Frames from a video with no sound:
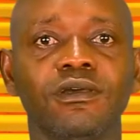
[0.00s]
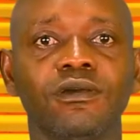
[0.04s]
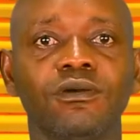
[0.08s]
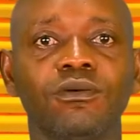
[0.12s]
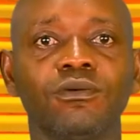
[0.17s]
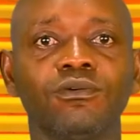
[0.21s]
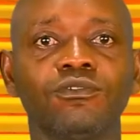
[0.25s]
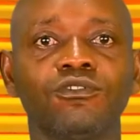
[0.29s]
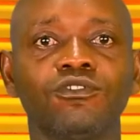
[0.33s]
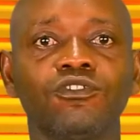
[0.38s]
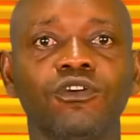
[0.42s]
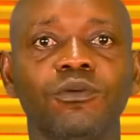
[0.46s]

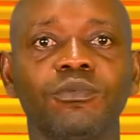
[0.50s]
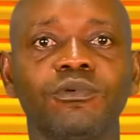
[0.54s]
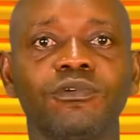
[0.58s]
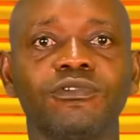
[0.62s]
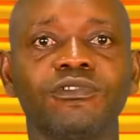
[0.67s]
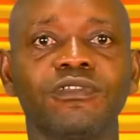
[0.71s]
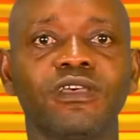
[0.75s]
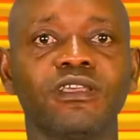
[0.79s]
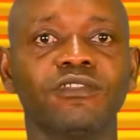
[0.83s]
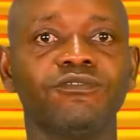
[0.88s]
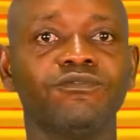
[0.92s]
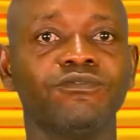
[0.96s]
who
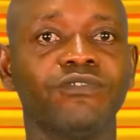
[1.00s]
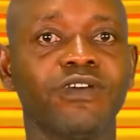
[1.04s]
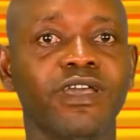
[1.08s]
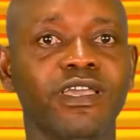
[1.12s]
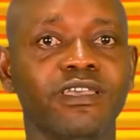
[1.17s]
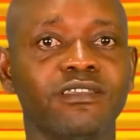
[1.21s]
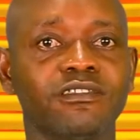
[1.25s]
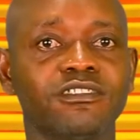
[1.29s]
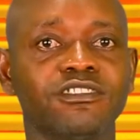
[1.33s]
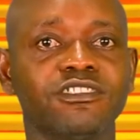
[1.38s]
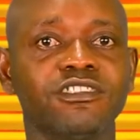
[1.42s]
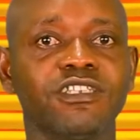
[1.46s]
doubles as
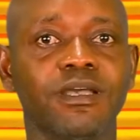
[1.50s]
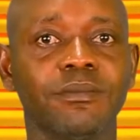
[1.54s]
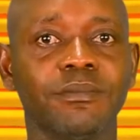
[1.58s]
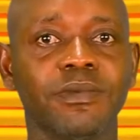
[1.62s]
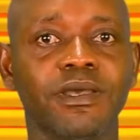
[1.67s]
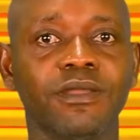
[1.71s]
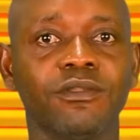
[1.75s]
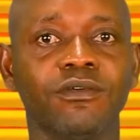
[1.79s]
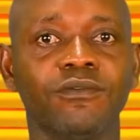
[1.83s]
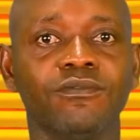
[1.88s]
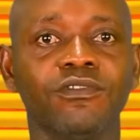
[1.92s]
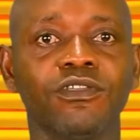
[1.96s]
Vice
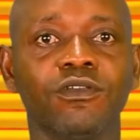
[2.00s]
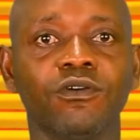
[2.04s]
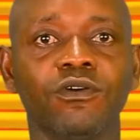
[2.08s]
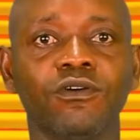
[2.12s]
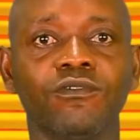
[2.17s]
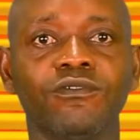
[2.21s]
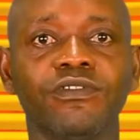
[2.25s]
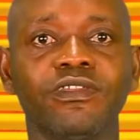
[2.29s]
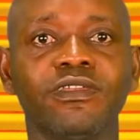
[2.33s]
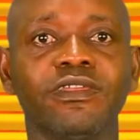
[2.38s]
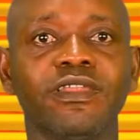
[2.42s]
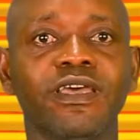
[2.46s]
Chairman of the
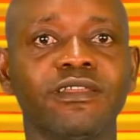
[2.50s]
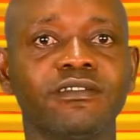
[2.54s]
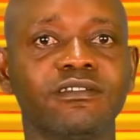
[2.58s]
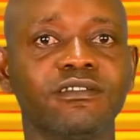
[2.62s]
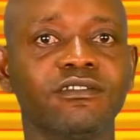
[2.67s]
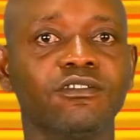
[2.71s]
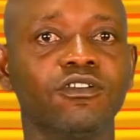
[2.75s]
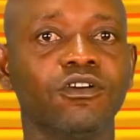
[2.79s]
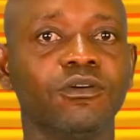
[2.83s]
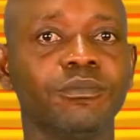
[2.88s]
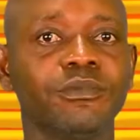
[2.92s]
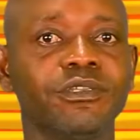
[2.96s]

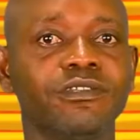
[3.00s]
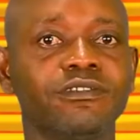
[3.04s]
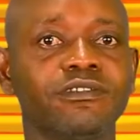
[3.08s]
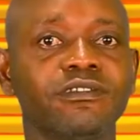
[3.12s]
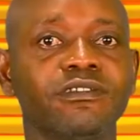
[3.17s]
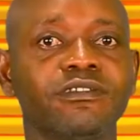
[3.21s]
COVID-19 Committee